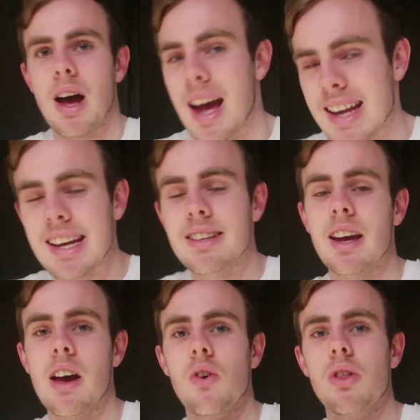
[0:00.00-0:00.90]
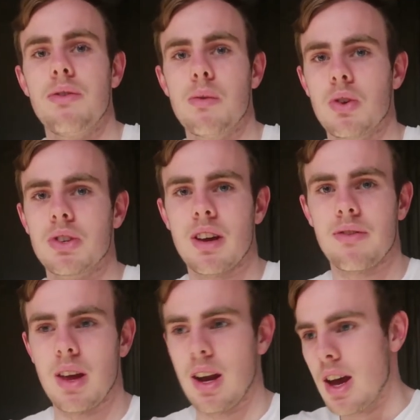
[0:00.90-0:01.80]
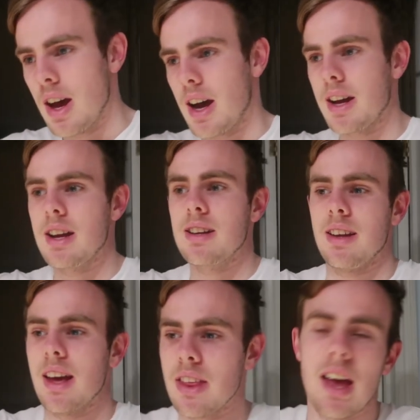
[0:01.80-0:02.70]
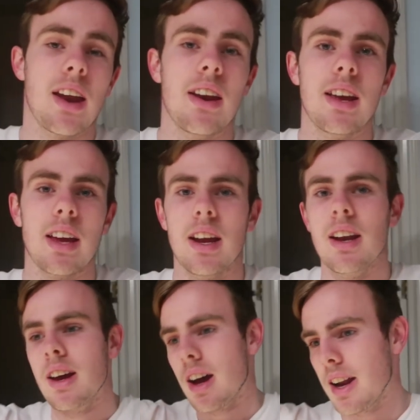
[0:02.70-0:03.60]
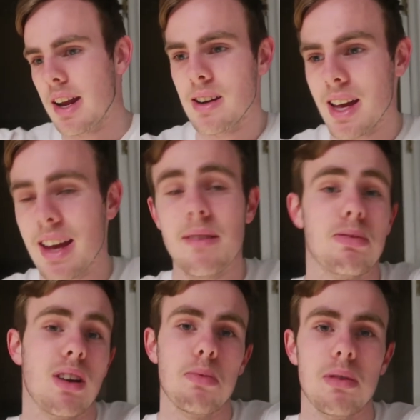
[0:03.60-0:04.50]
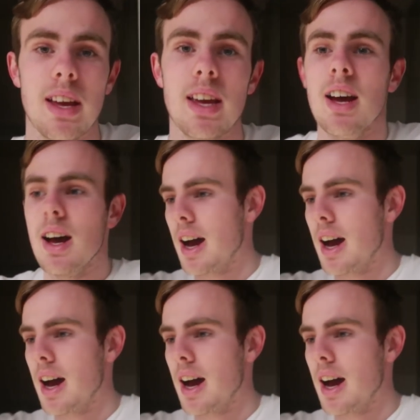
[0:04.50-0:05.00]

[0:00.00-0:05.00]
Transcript: But I need to get all the football stuff in. I need to get the editing in. I need to eat properly.